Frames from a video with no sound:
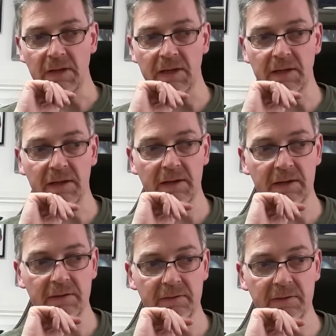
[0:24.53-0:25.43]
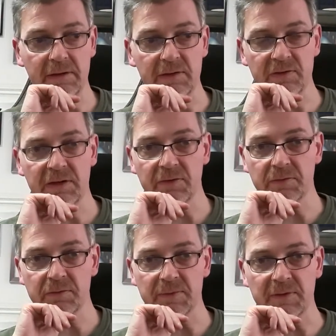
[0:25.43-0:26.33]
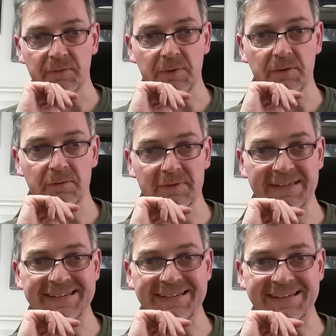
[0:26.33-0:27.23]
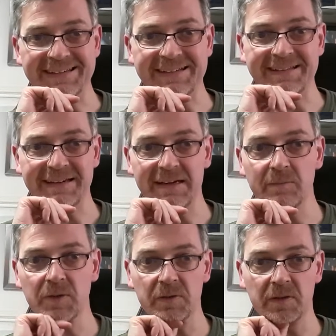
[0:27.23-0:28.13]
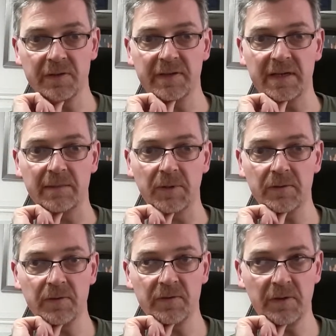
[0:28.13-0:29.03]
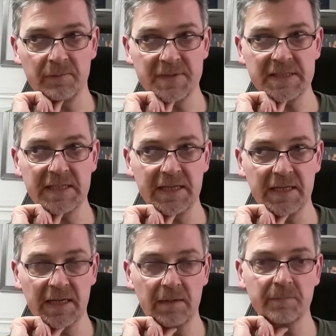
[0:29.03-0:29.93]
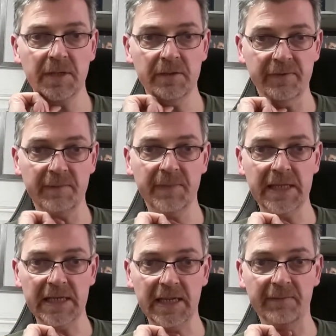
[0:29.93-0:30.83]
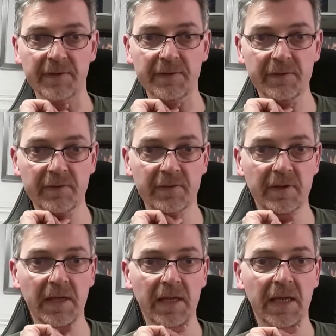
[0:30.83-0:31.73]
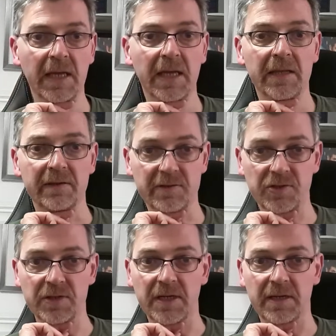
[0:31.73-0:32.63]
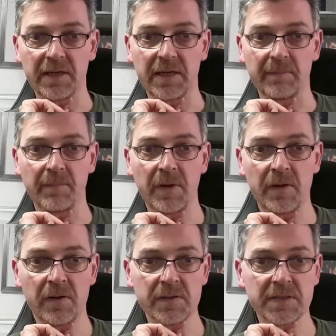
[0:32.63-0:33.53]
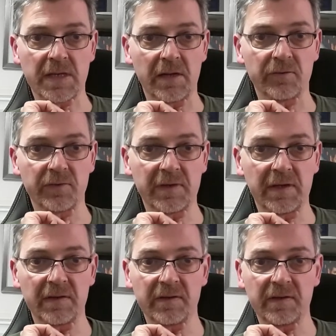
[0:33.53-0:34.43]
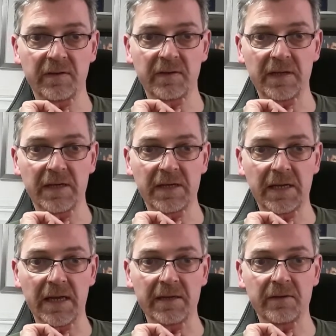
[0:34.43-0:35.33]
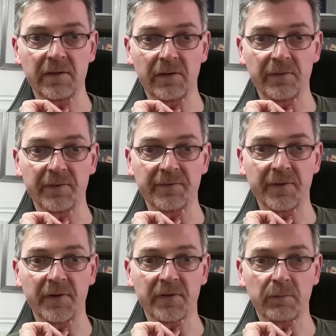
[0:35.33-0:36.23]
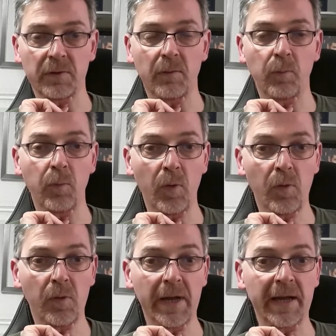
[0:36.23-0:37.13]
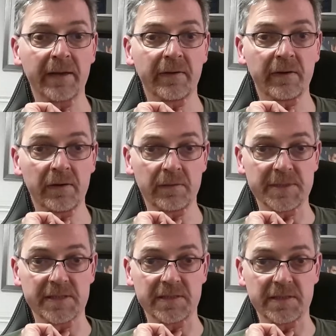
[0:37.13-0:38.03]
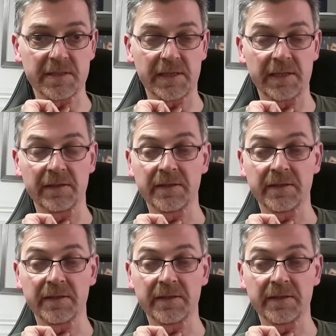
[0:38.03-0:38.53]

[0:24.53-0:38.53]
And initially I thought to myself, well, this is a damn good idea, because obviously come November the 11th this year, it marks 100 years since the end of the First World War and Armistice Day.